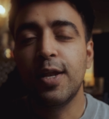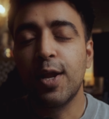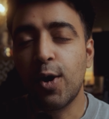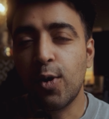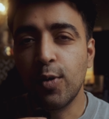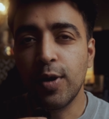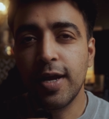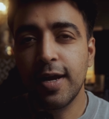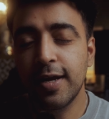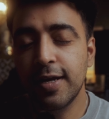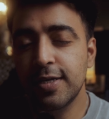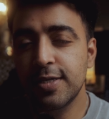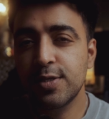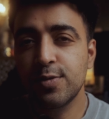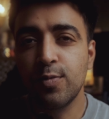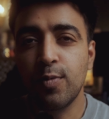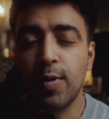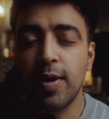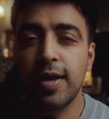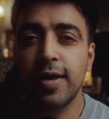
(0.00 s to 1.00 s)
Now
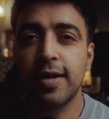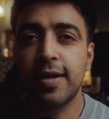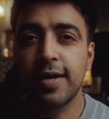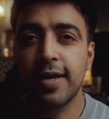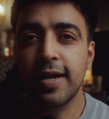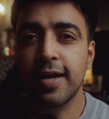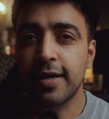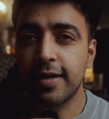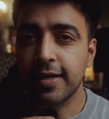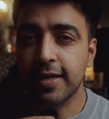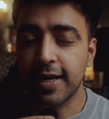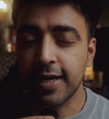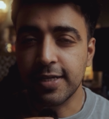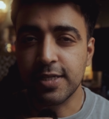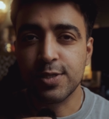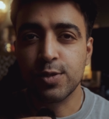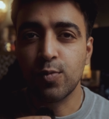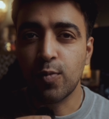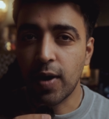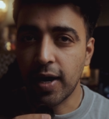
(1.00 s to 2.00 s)
here's where it
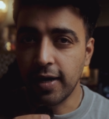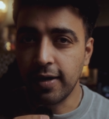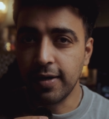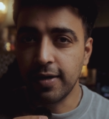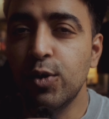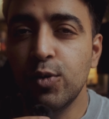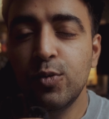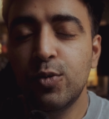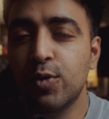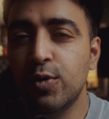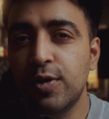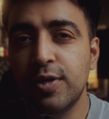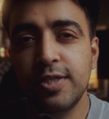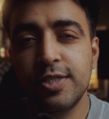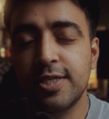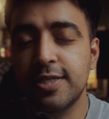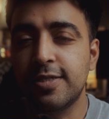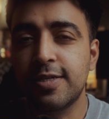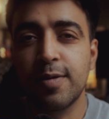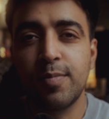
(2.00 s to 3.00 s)
gets wild. You couldn't
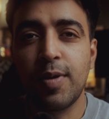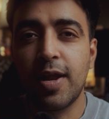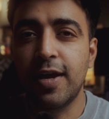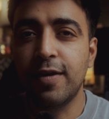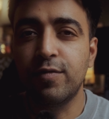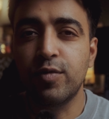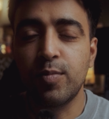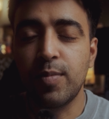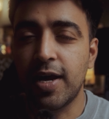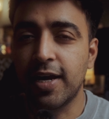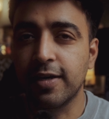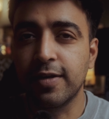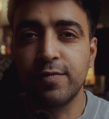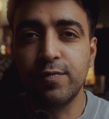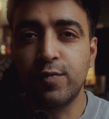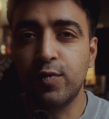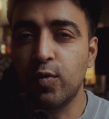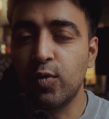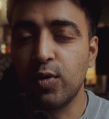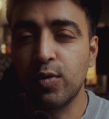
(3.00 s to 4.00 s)
just apply for
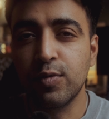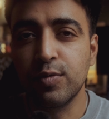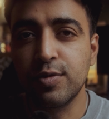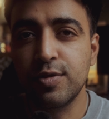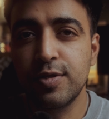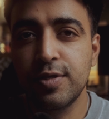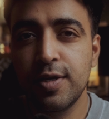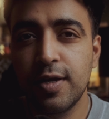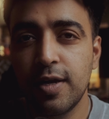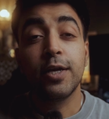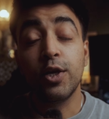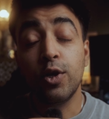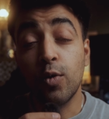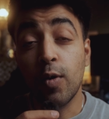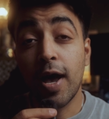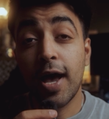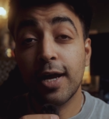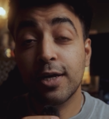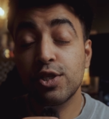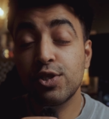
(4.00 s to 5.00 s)
Magnum Photos.
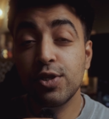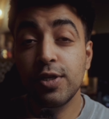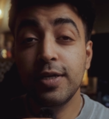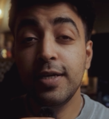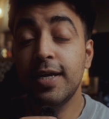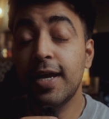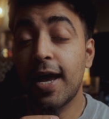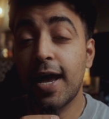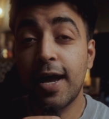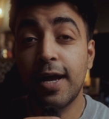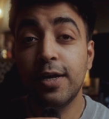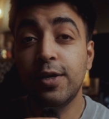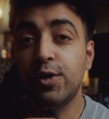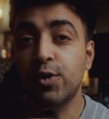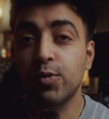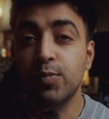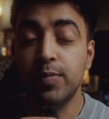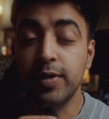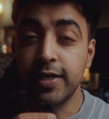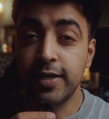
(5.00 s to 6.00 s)
You actually had
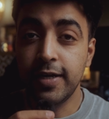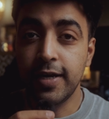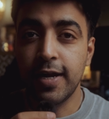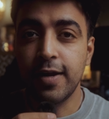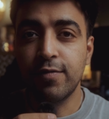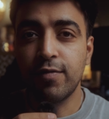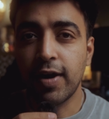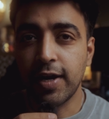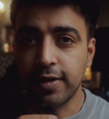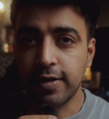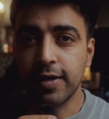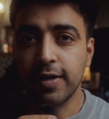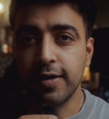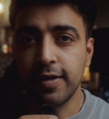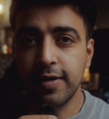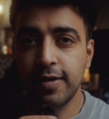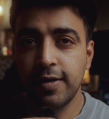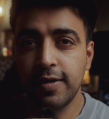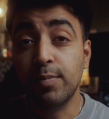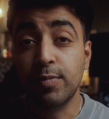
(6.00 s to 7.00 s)
to be invited.
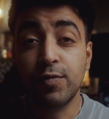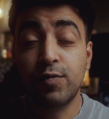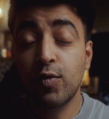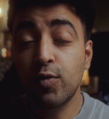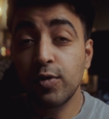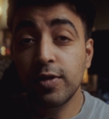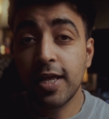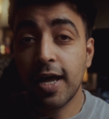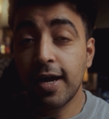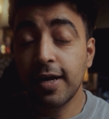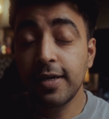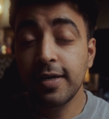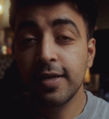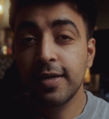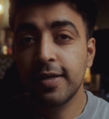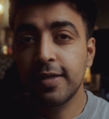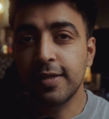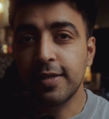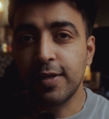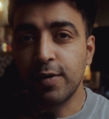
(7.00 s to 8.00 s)
And before that,
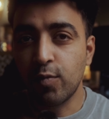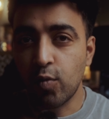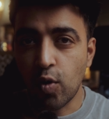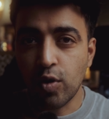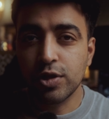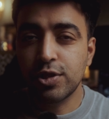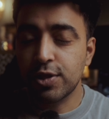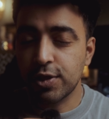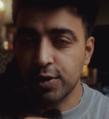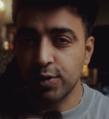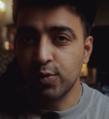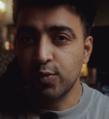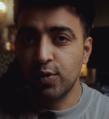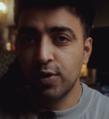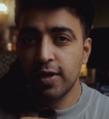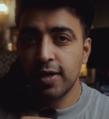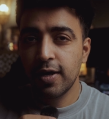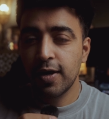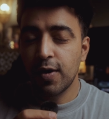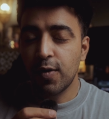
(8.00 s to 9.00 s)
they watched
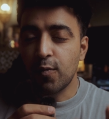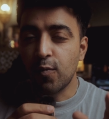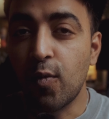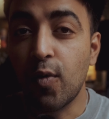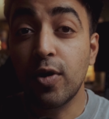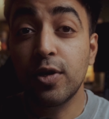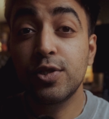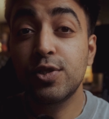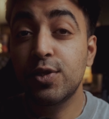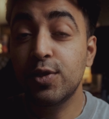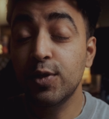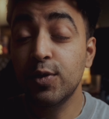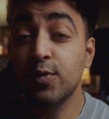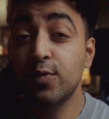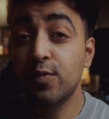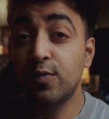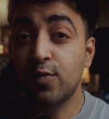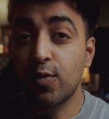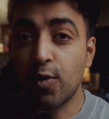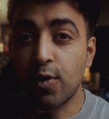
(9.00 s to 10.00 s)

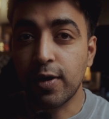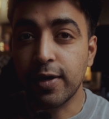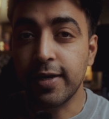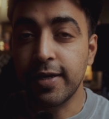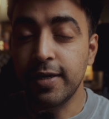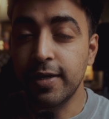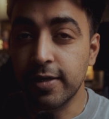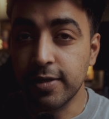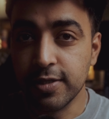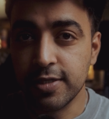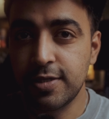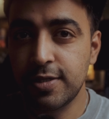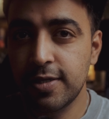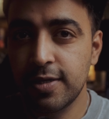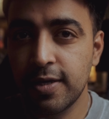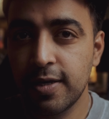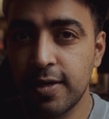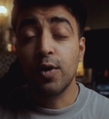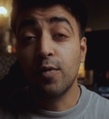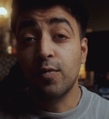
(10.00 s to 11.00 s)
you for
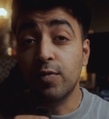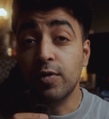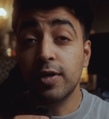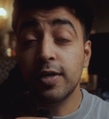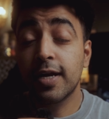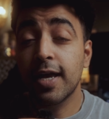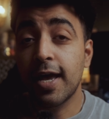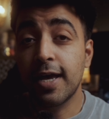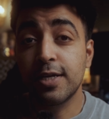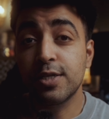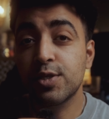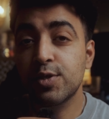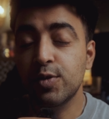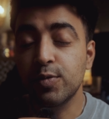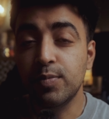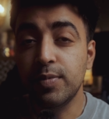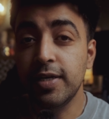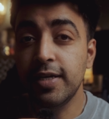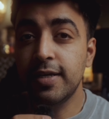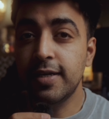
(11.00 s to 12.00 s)
years. Your work has
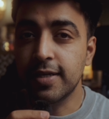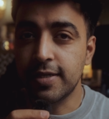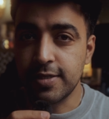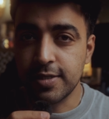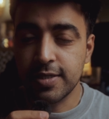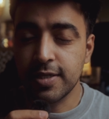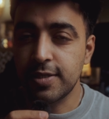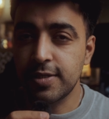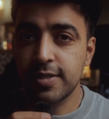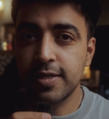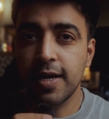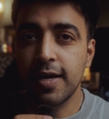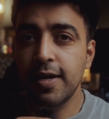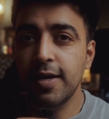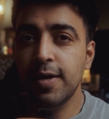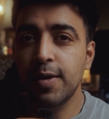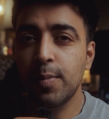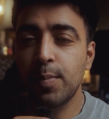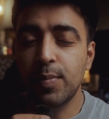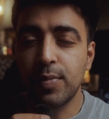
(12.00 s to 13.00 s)
to be
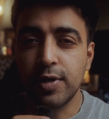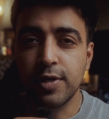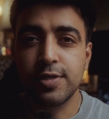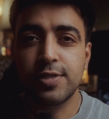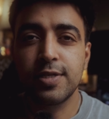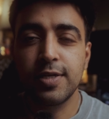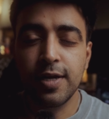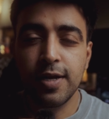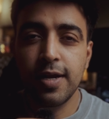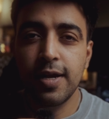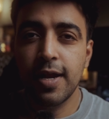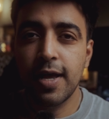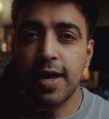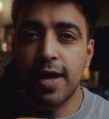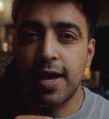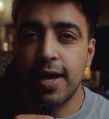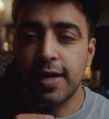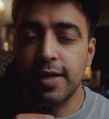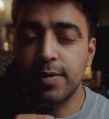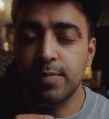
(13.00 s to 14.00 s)
consistent, personal,
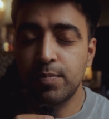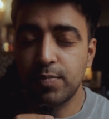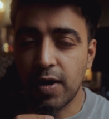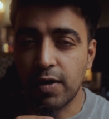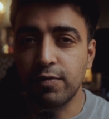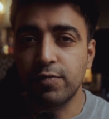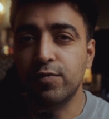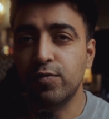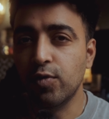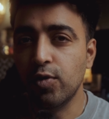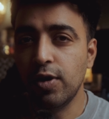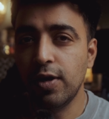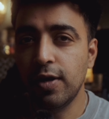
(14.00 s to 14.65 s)
and powerful.